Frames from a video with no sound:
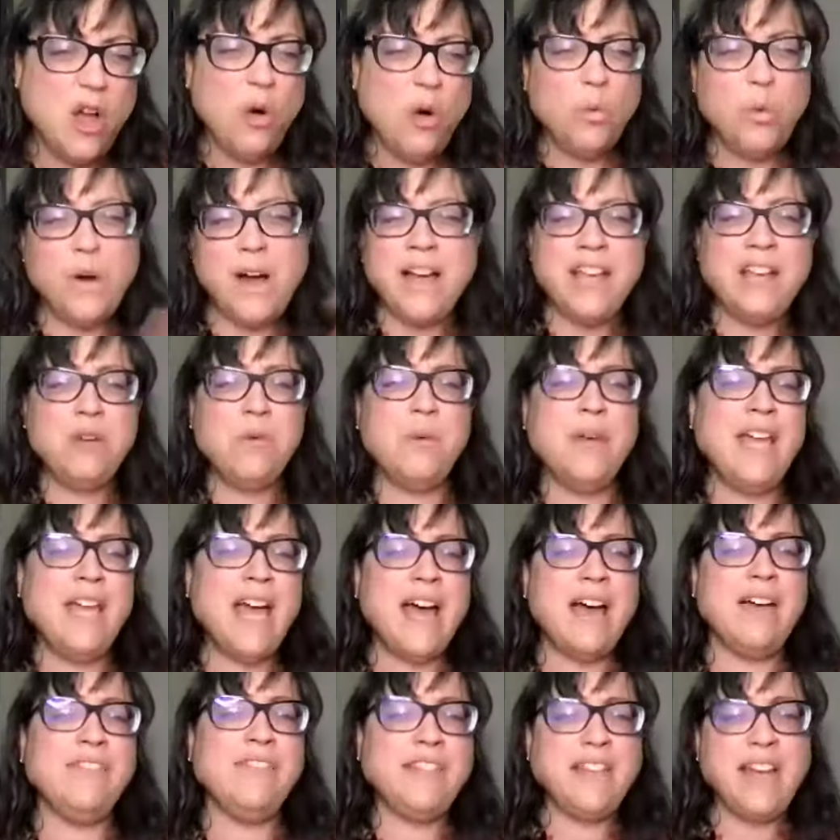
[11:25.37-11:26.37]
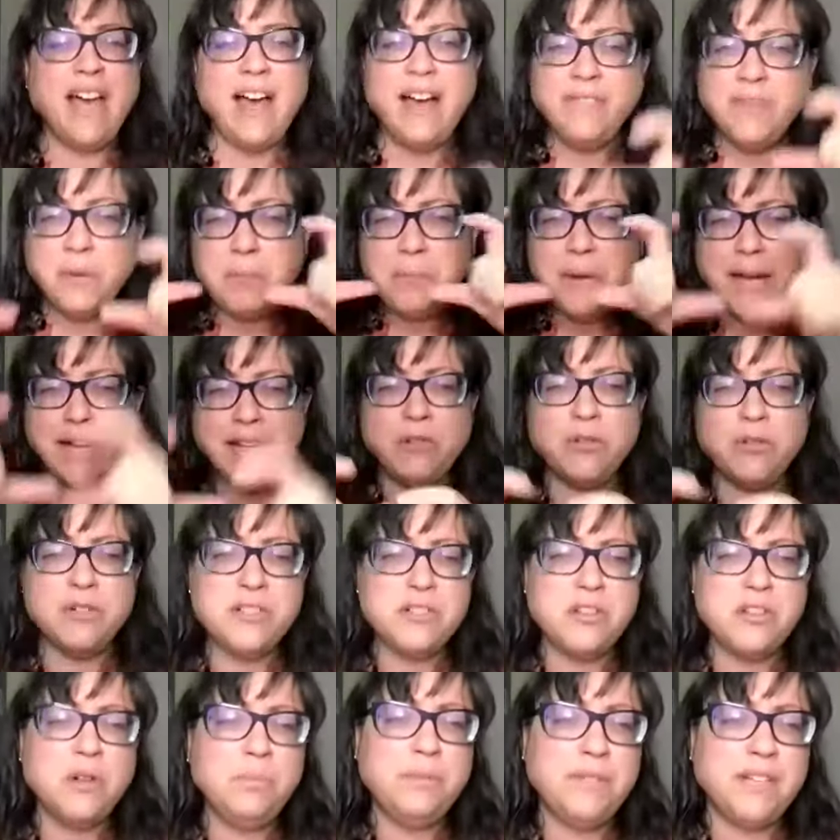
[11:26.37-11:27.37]
Why do we have to have a
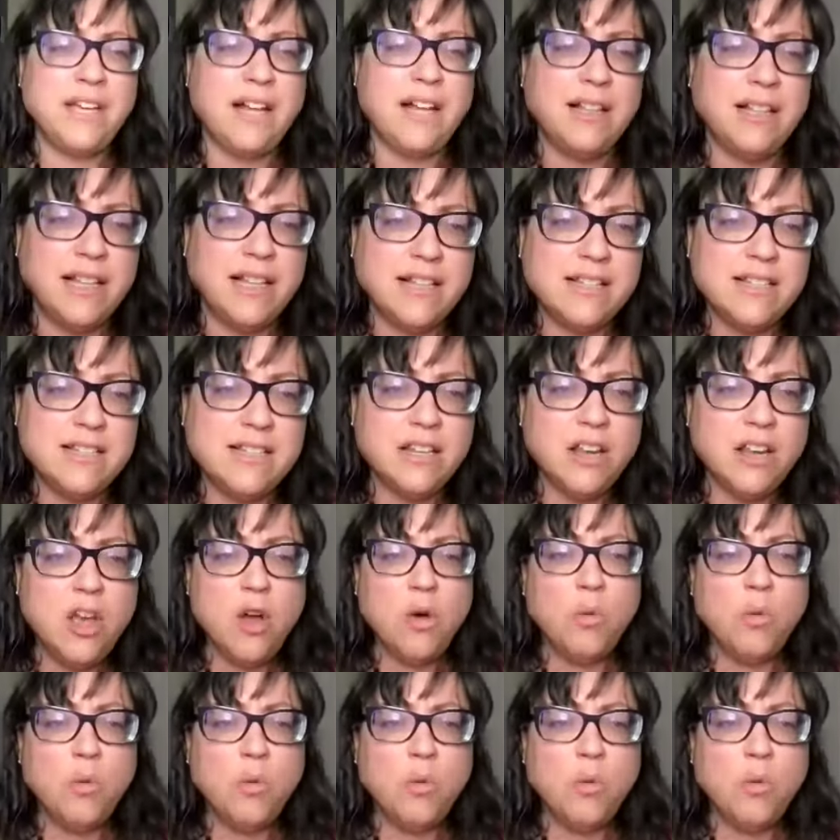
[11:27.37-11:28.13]
microscope tell us